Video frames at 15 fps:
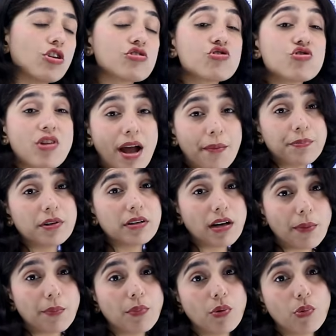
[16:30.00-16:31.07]
Your chapter
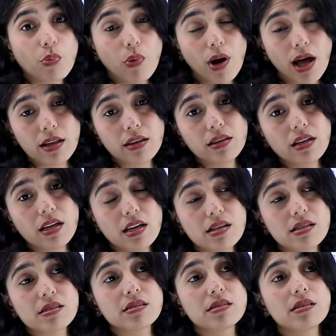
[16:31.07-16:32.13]
number 1
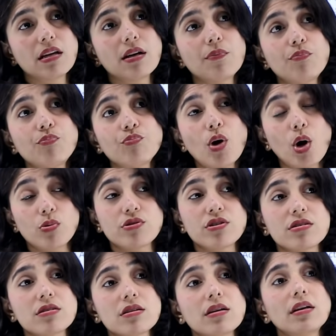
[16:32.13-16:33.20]
is the
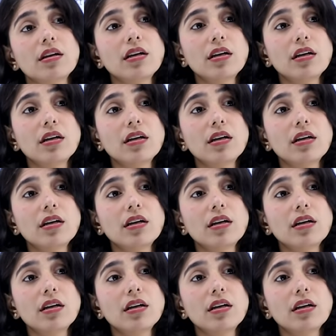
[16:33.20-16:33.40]
most